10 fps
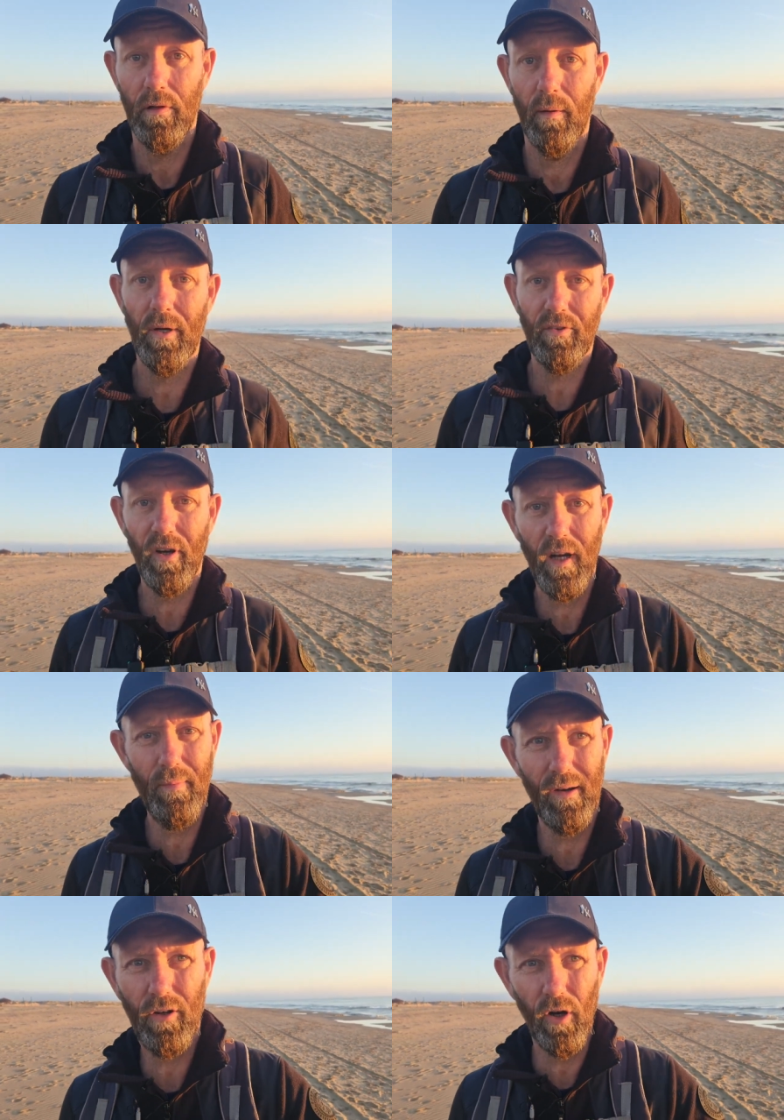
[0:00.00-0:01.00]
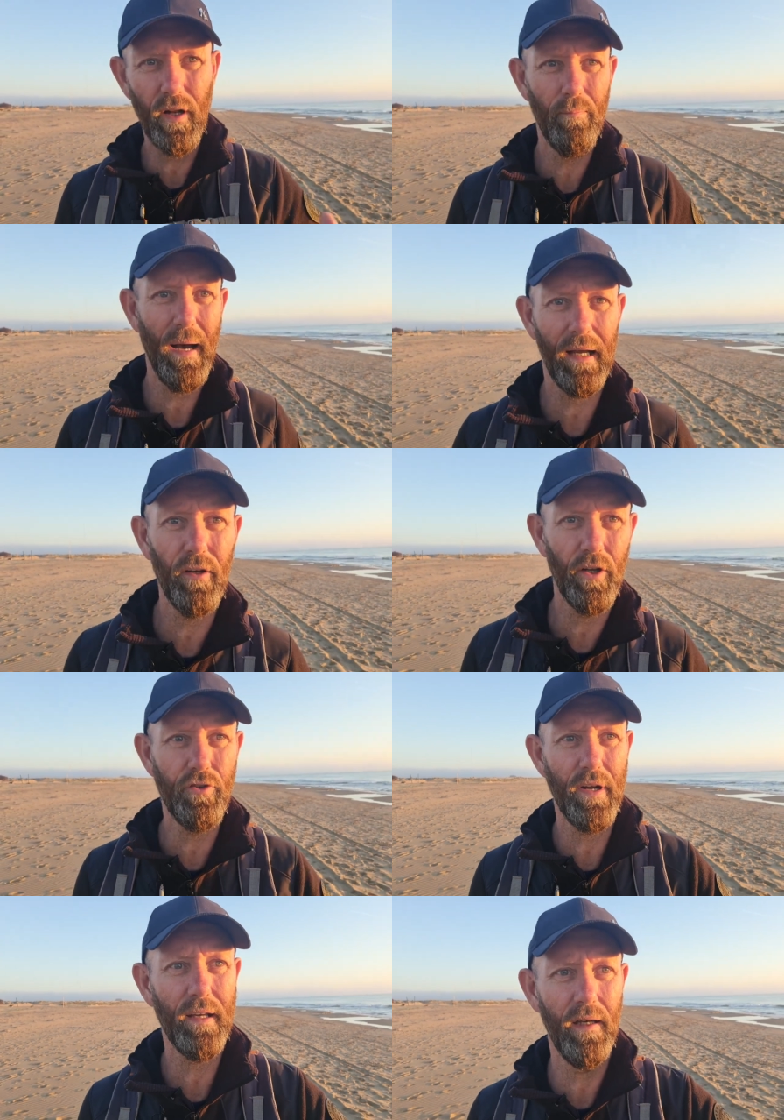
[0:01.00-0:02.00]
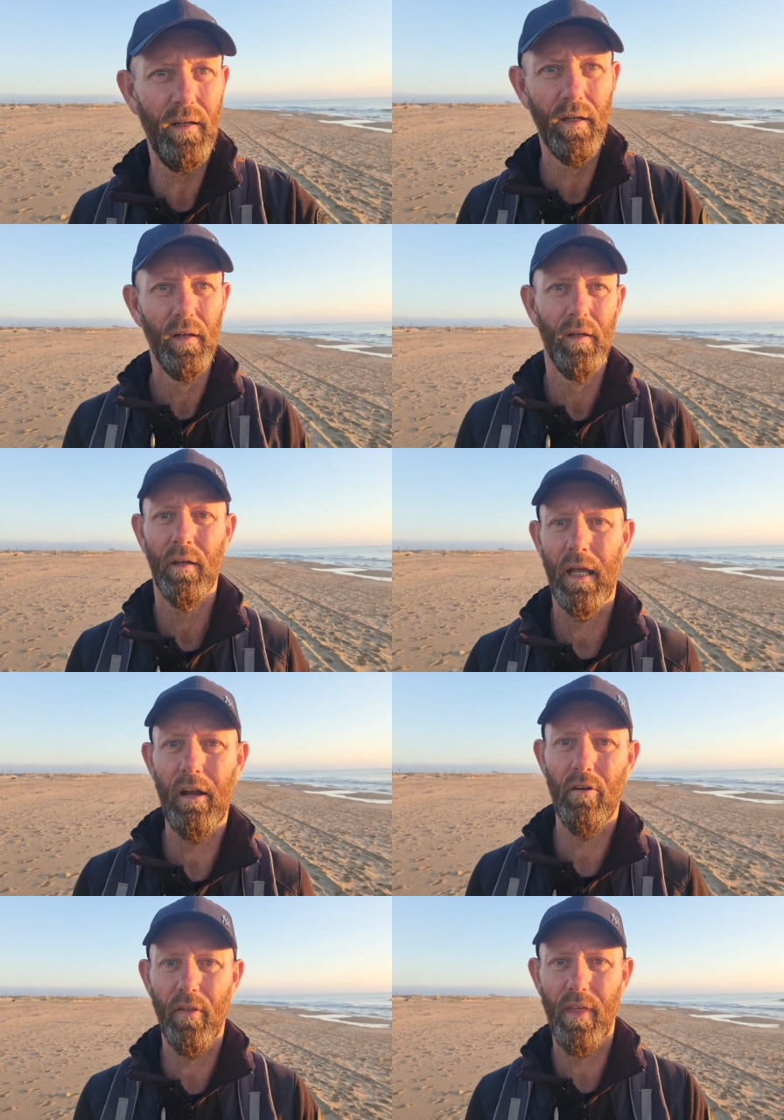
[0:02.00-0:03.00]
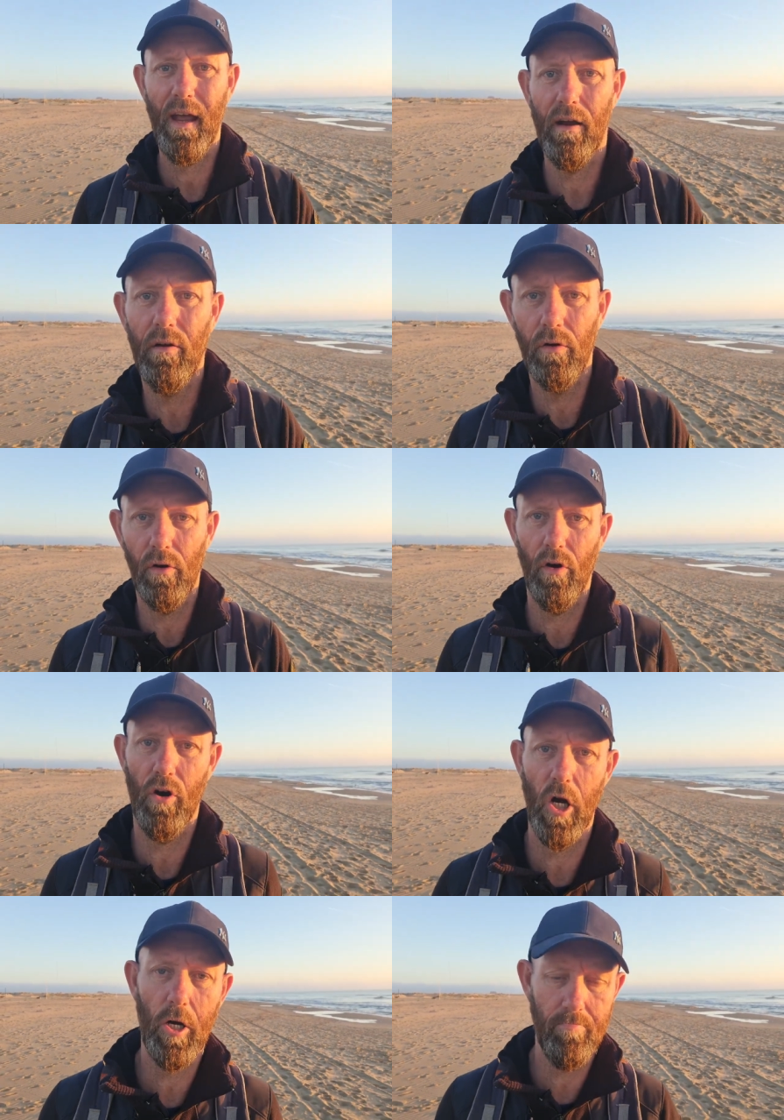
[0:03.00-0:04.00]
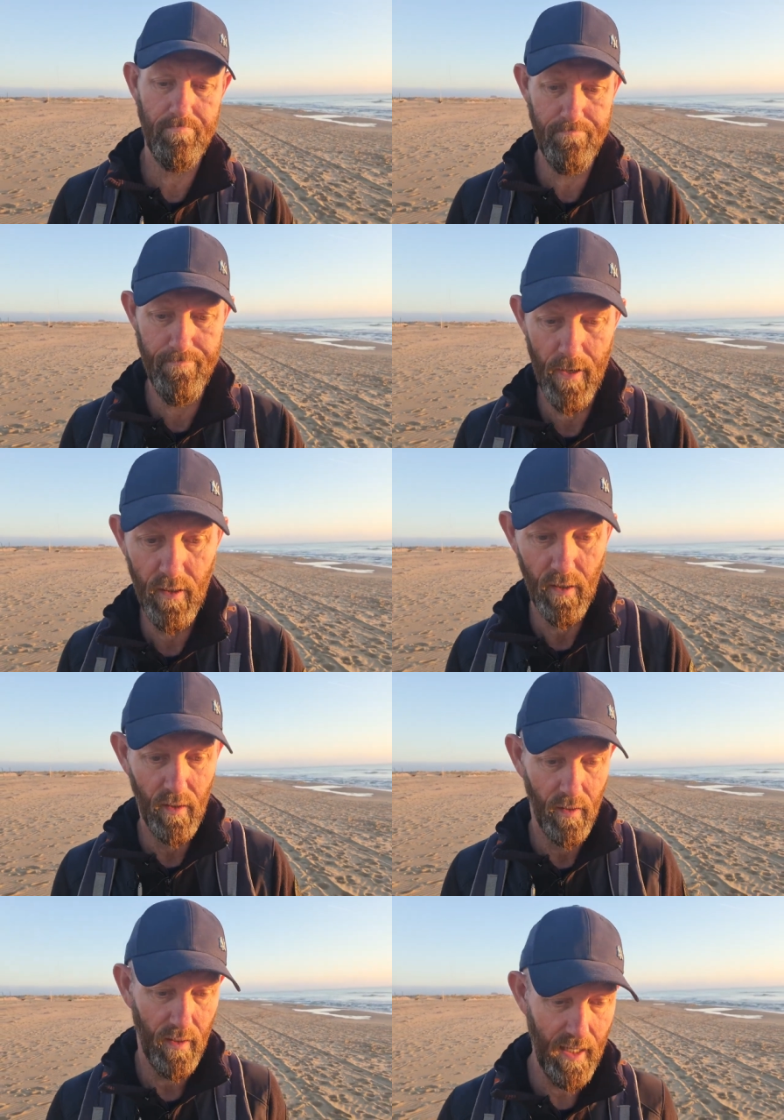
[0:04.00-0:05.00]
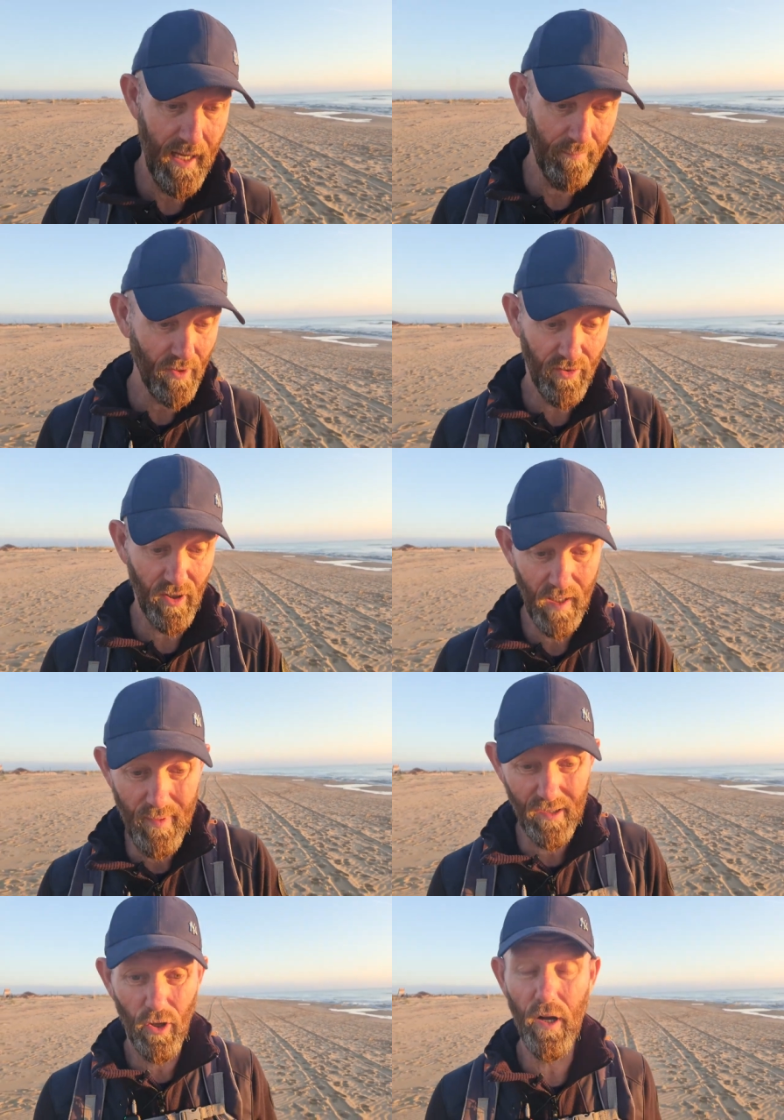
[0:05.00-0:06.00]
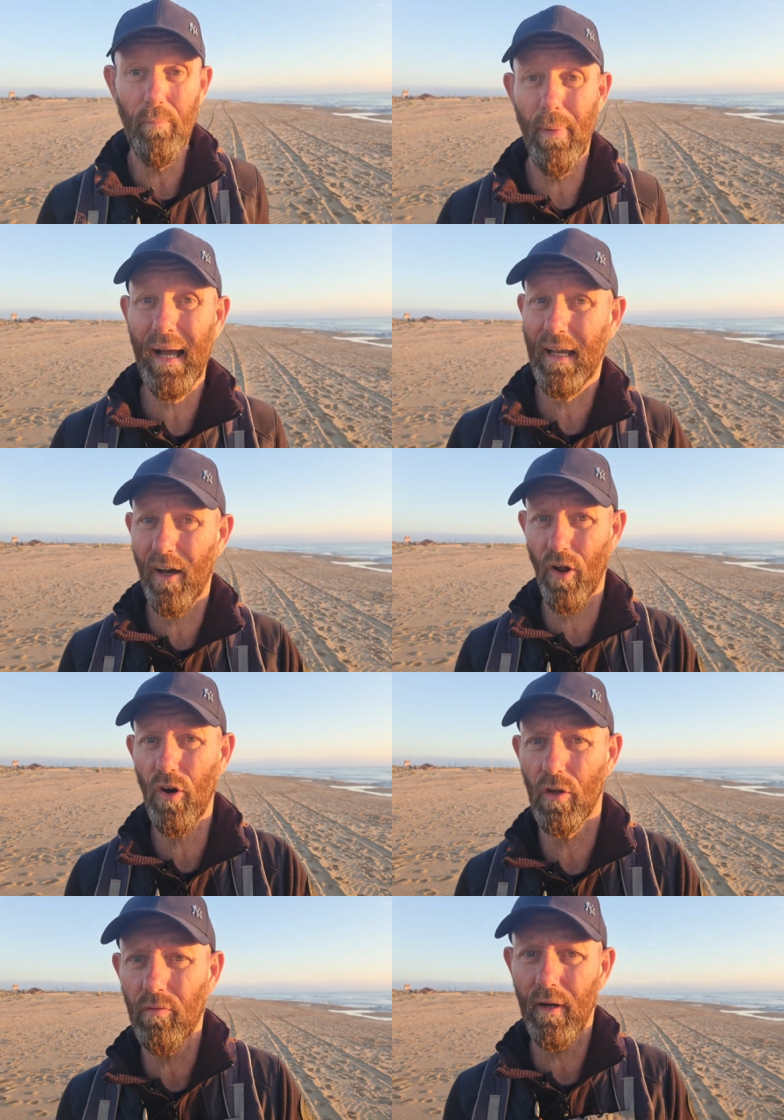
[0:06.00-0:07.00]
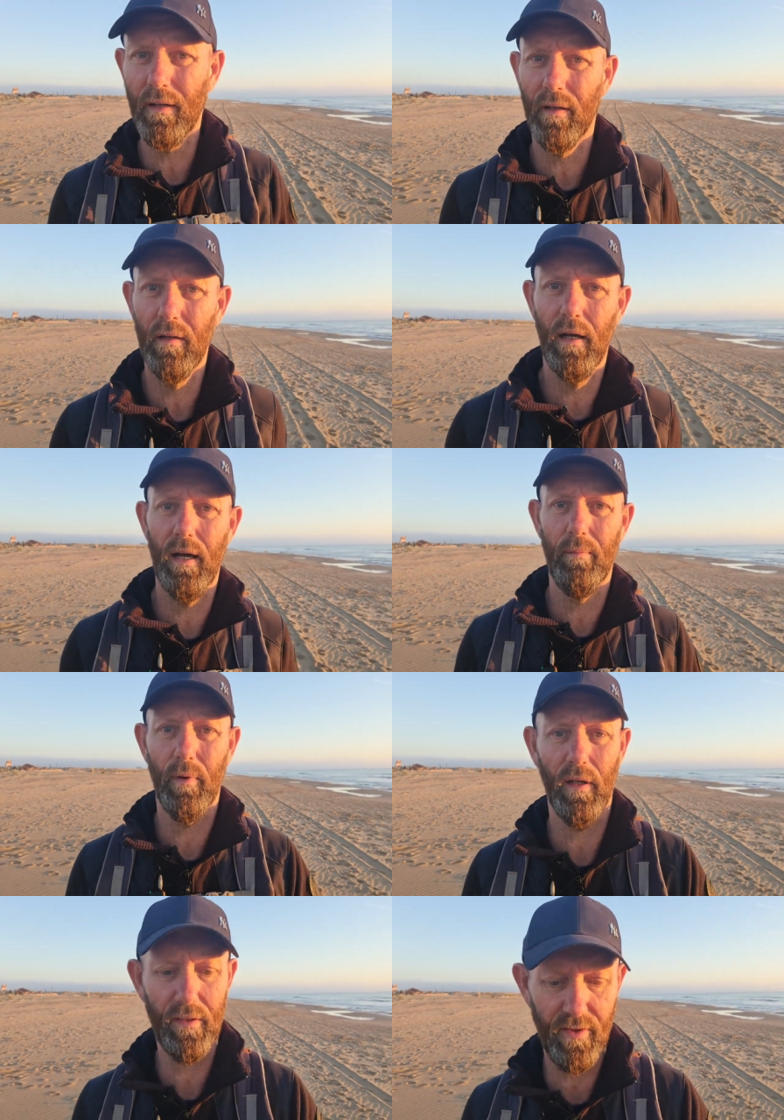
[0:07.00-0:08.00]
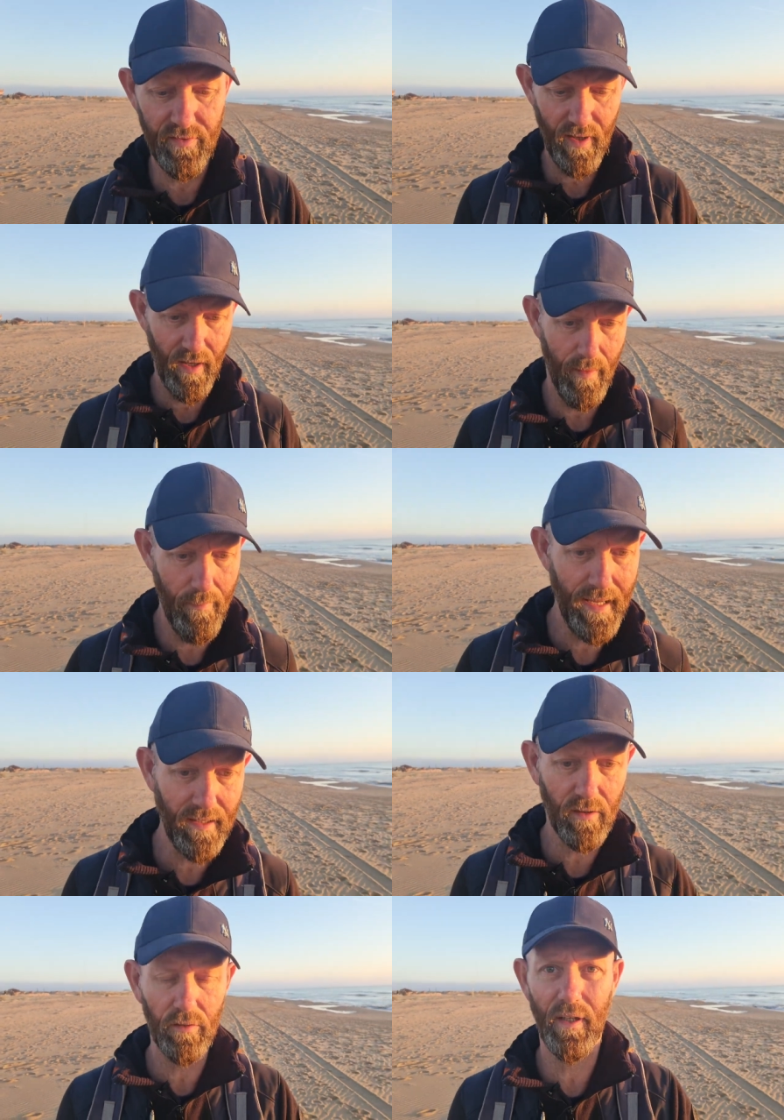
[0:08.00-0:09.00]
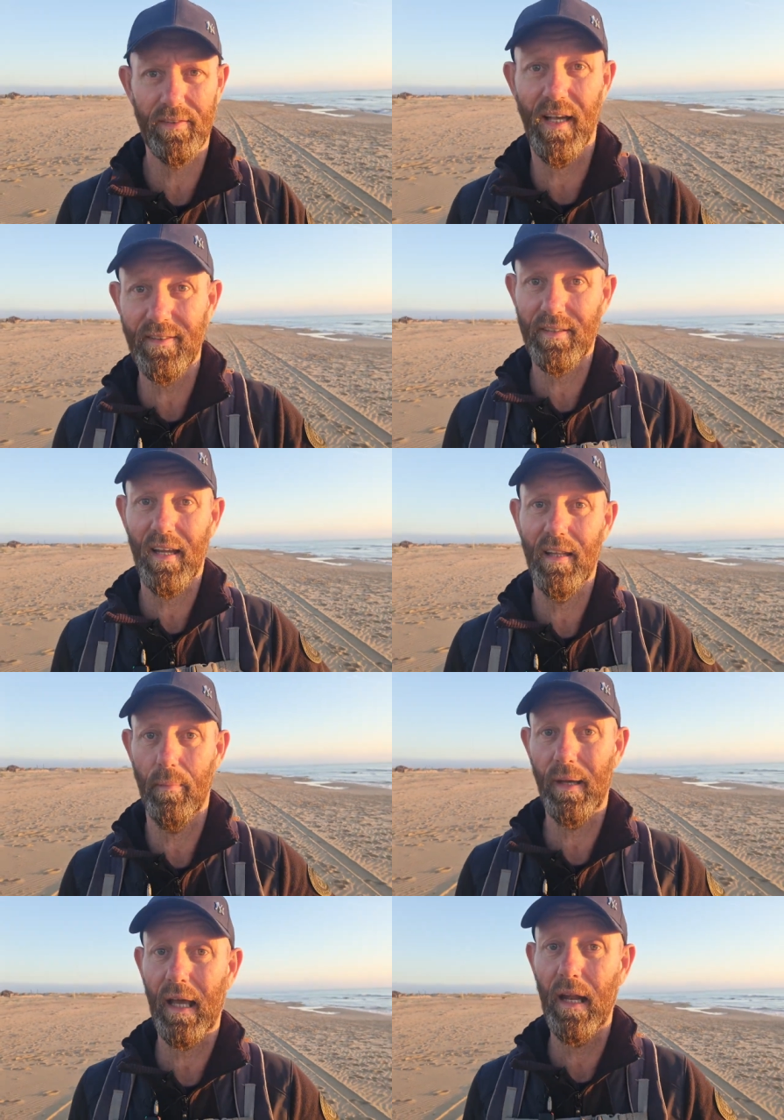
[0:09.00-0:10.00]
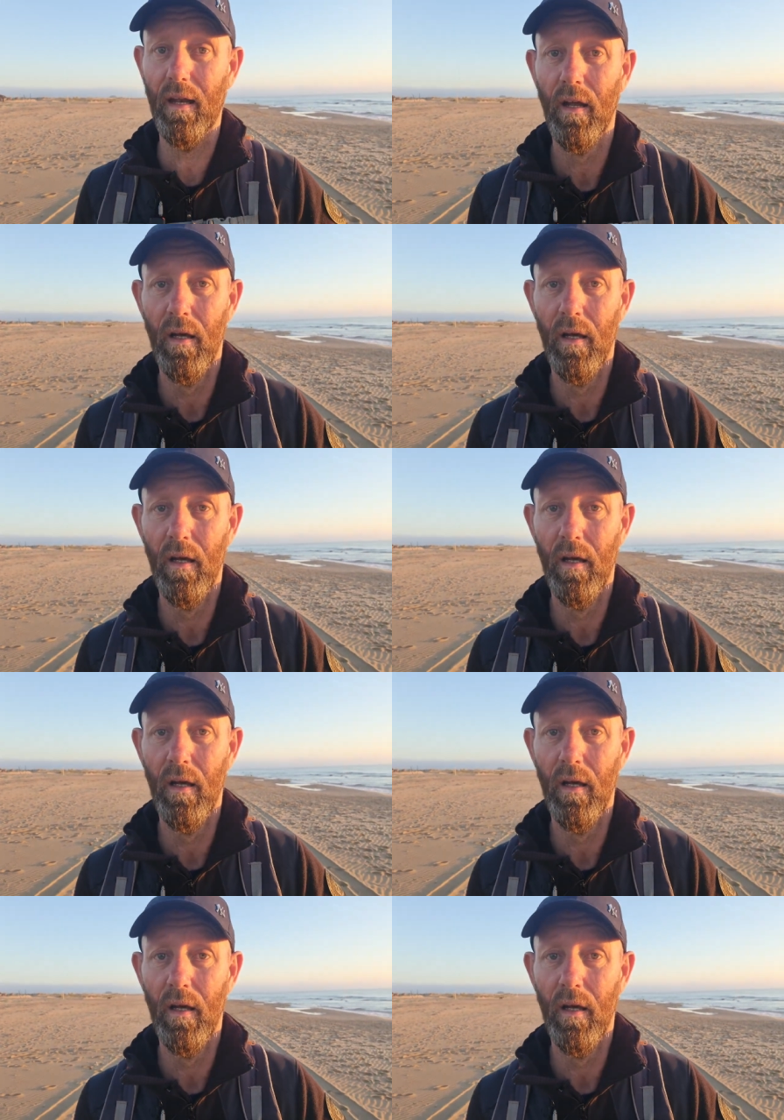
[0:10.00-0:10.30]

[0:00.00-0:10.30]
I'm not talking about cutting back on a drink here or there or uh, I'm not talking about cutting back at all, right? Um, unless it's a medical necessity in the beginning.